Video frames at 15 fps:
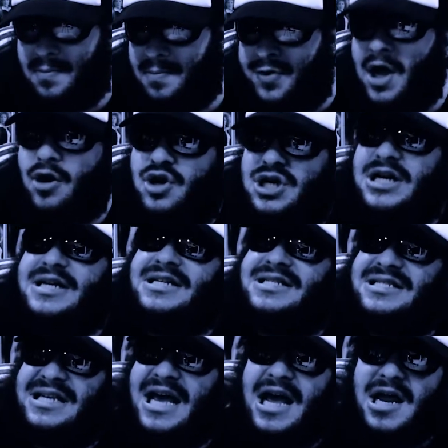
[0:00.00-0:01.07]
Their
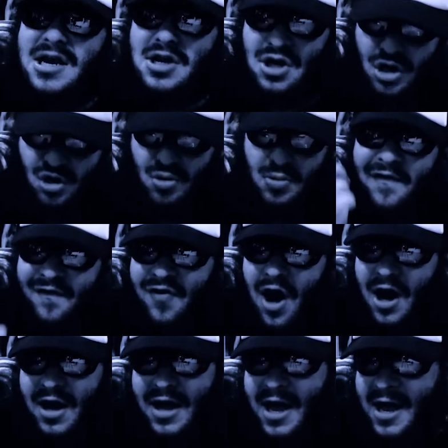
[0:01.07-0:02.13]
continued
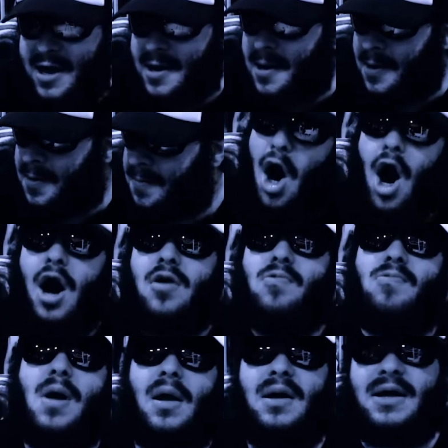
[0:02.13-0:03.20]
fucking
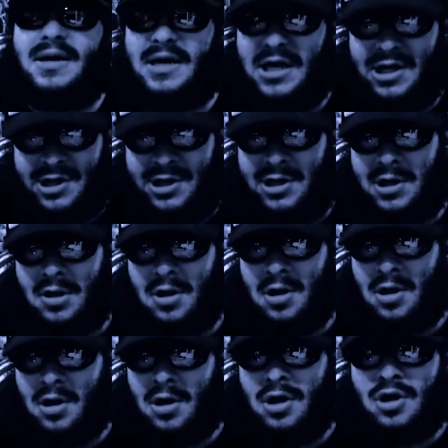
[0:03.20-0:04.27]
unwillingness
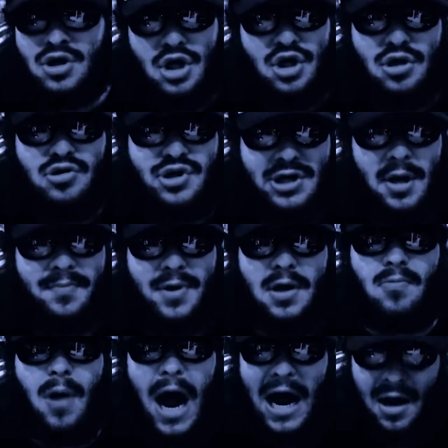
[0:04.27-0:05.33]
to do
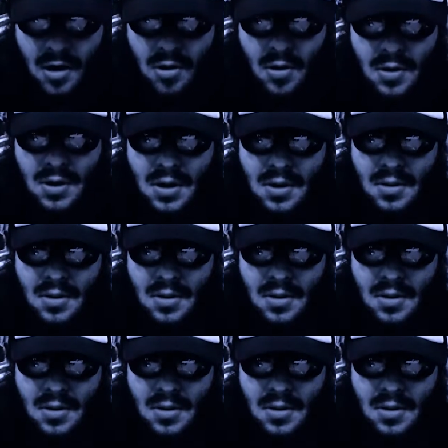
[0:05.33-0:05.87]
something radical.